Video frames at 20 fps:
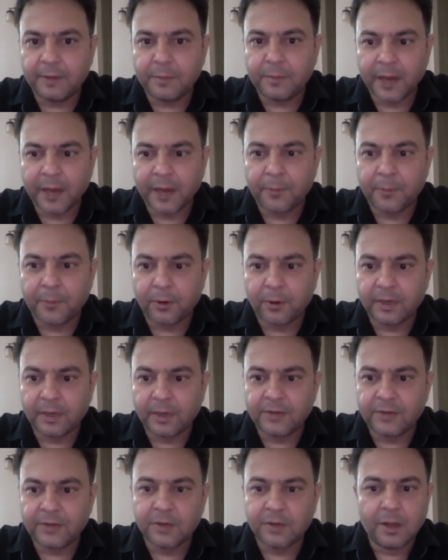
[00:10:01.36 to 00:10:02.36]
in Manipur
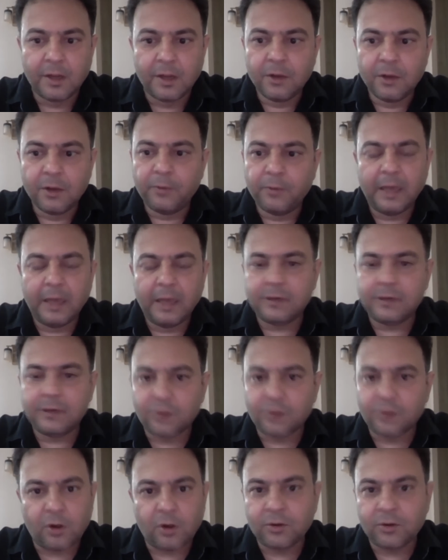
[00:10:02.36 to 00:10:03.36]
is feeling
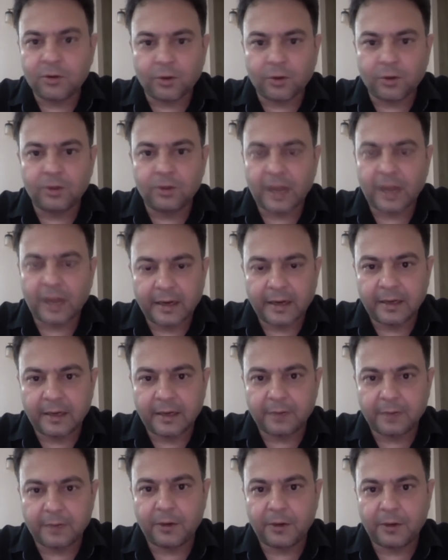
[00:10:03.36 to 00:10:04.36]
so
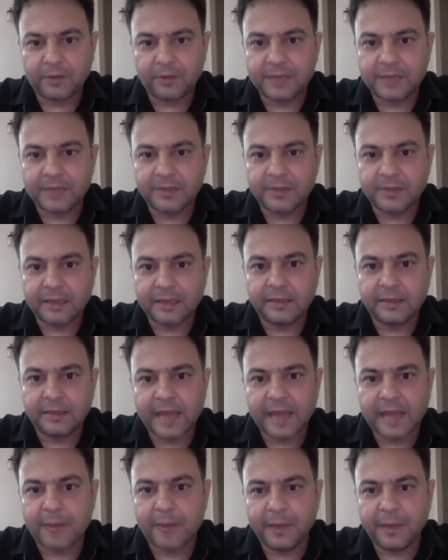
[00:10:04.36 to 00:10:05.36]
targeted about this, that
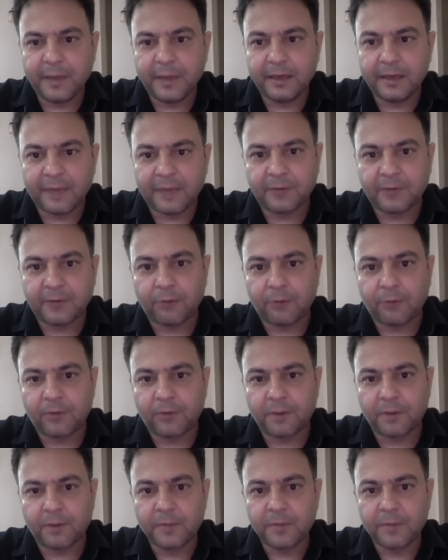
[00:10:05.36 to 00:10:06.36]
they are being left out
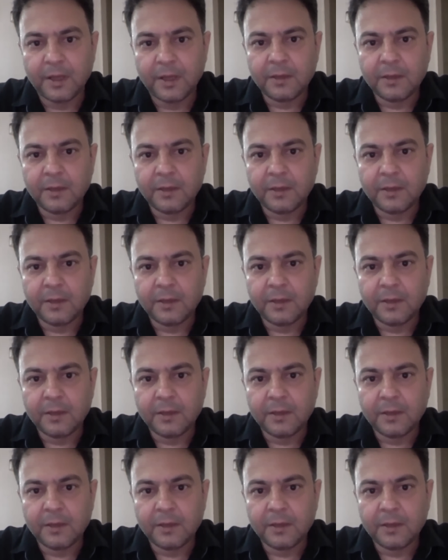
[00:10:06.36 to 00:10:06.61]
from